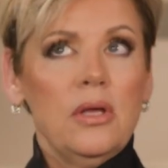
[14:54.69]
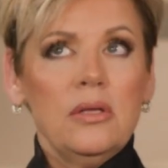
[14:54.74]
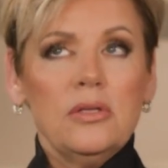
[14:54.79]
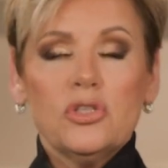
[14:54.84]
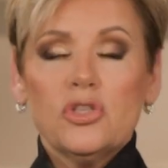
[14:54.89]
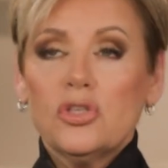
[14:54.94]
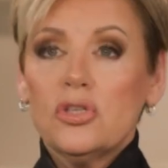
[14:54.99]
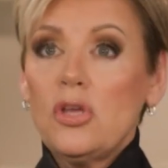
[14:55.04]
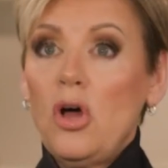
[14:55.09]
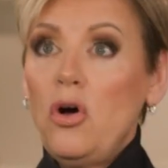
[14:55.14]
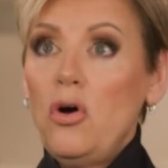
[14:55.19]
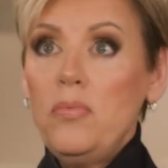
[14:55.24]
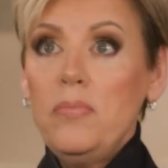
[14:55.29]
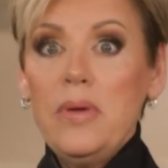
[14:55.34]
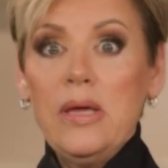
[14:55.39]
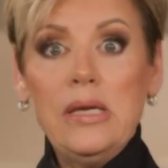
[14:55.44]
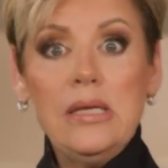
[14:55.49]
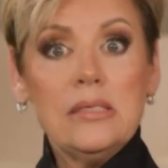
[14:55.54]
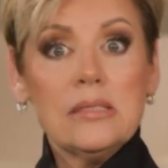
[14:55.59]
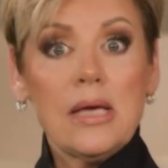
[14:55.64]
so
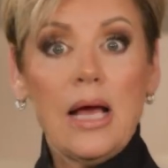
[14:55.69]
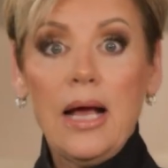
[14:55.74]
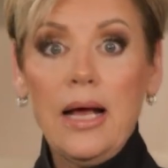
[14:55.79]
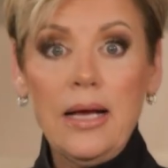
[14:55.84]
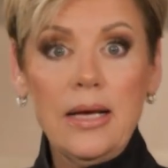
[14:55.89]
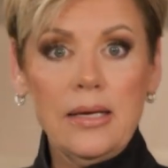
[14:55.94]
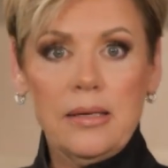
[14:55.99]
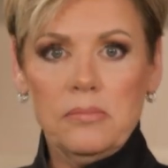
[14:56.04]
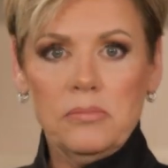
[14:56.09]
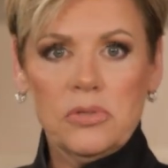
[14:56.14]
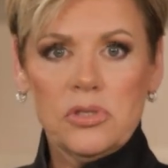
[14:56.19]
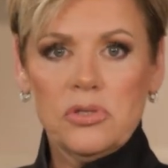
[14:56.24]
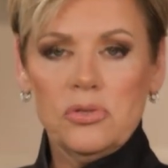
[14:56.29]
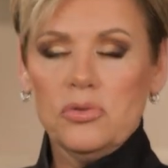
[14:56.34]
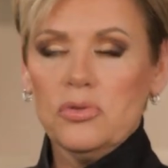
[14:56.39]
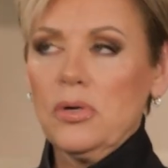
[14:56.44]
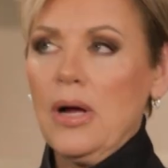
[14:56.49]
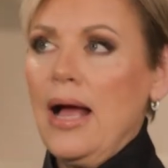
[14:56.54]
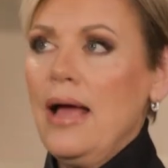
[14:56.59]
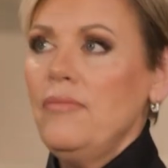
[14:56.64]
many times
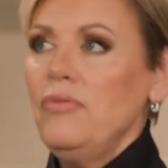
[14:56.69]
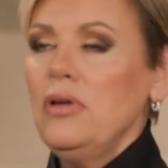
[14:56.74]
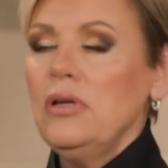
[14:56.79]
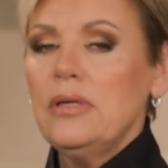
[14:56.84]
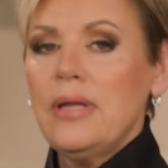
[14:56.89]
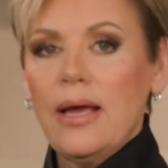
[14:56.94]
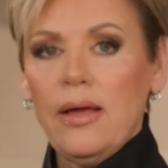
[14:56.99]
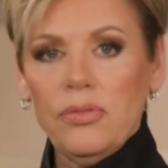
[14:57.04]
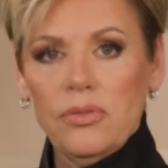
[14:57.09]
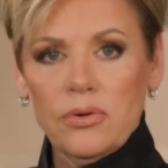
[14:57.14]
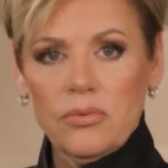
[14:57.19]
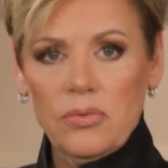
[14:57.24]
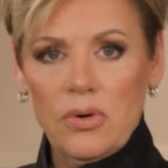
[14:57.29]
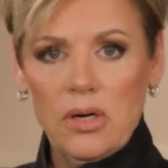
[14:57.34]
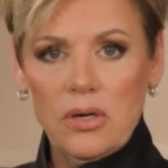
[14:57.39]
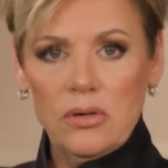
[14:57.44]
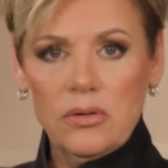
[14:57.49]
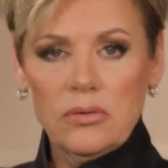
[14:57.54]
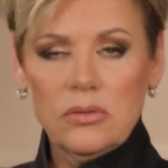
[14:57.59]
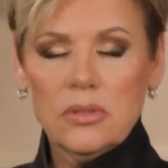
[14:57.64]
driving down the
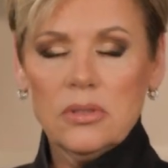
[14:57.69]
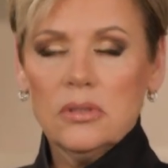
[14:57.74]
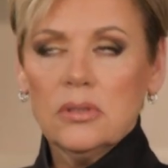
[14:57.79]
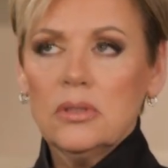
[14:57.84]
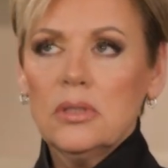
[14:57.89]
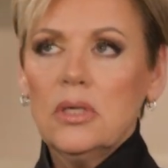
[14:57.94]
road,